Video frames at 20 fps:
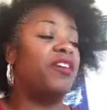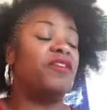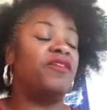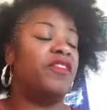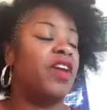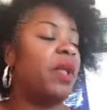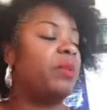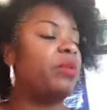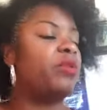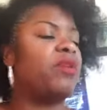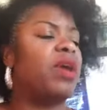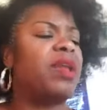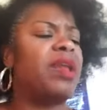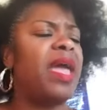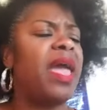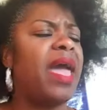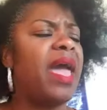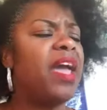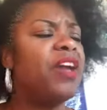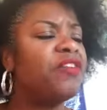Velma read
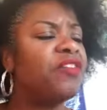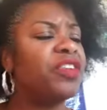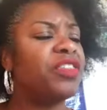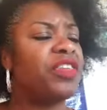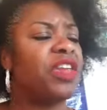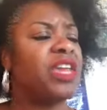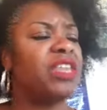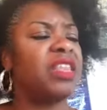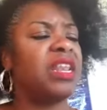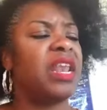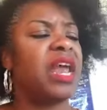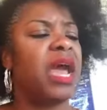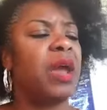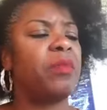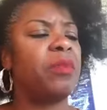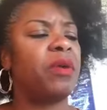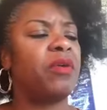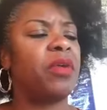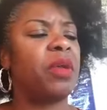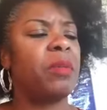everything in the
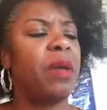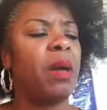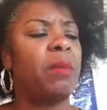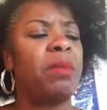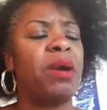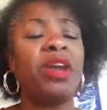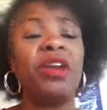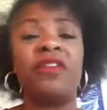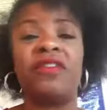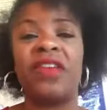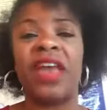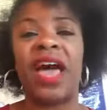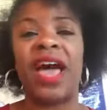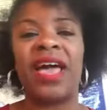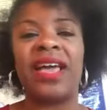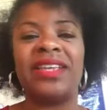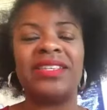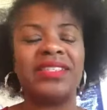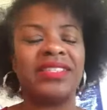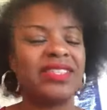library about
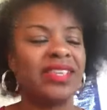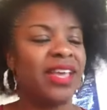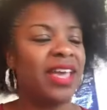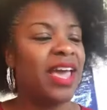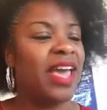butterflies.